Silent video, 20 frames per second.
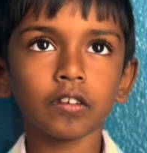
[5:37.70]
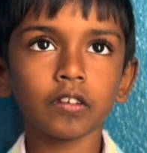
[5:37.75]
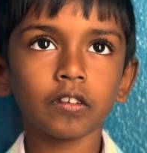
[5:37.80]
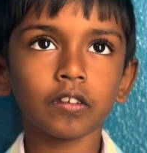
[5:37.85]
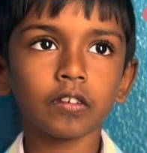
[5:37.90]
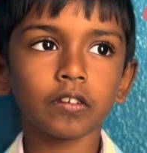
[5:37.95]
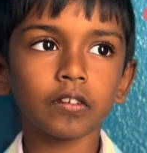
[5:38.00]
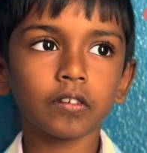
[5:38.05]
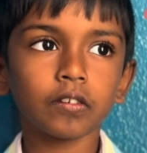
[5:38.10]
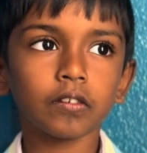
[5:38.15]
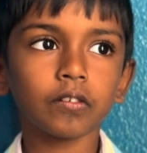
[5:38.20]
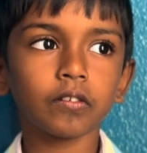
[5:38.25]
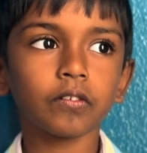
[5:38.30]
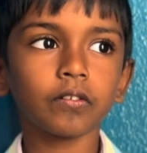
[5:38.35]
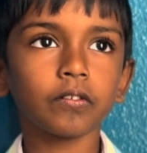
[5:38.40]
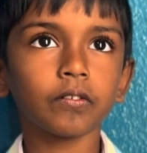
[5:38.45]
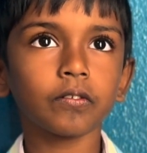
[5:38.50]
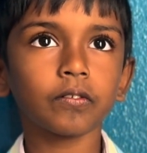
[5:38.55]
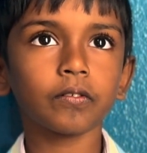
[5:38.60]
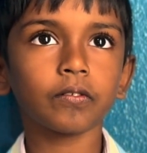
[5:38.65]

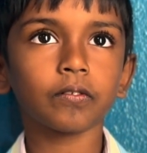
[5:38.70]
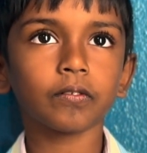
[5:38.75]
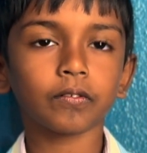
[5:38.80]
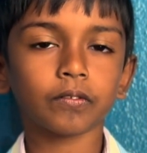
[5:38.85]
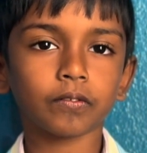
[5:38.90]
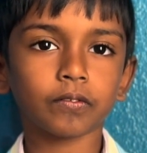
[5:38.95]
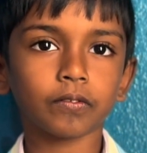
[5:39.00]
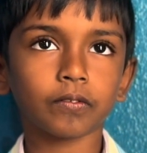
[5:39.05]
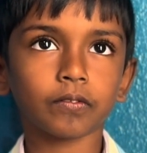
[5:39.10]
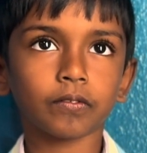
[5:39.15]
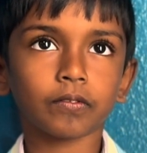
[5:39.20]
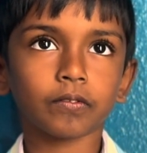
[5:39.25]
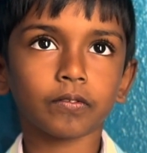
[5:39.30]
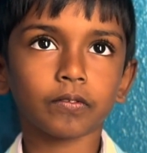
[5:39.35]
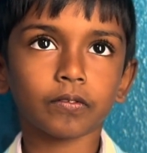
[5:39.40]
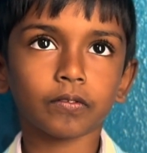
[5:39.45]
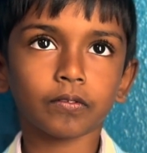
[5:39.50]
Nothing is said.